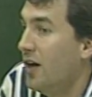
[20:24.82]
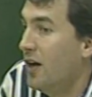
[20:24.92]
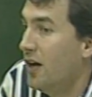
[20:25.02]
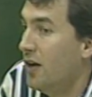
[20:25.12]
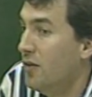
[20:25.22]

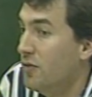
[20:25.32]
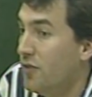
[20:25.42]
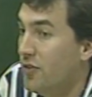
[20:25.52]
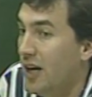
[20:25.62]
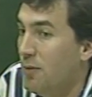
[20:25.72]
uh,
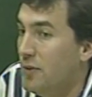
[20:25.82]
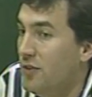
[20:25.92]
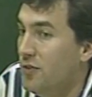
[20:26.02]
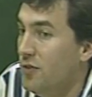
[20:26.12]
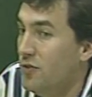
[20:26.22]
the
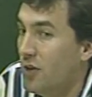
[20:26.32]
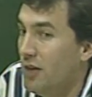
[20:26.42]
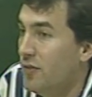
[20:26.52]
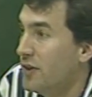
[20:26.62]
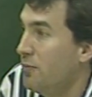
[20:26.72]
Japanese students
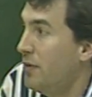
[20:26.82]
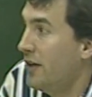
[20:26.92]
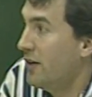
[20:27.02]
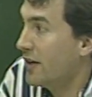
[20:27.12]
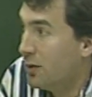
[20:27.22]
often
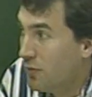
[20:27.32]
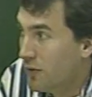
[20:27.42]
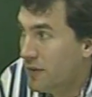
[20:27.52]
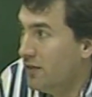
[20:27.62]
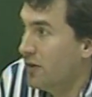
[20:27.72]
compare a
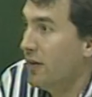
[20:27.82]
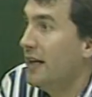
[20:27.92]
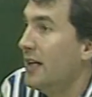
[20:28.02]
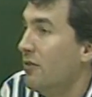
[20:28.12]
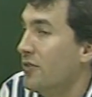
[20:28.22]
couple even
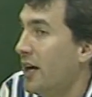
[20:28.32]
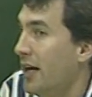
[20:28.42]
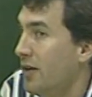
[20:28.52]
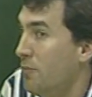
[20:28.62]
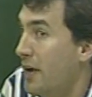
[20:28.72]
grade levels
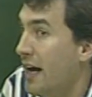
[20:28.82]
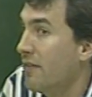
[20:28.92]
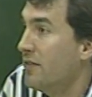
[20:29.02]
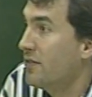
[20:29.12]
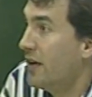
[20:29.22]
higher in
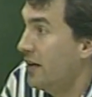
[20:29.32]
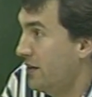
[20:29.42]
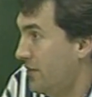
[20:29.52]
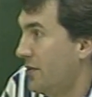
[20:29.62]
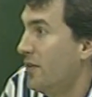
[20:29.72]
math and
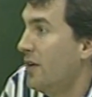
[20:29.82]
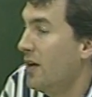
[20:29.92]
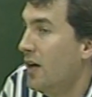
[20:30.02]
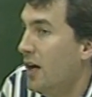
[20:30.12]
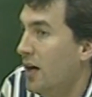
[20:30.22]
science.
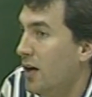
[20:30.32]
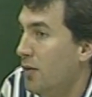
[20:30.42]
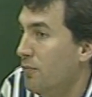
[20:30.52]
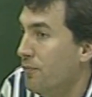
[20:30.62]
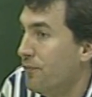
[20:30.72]

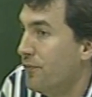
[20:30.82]
Um,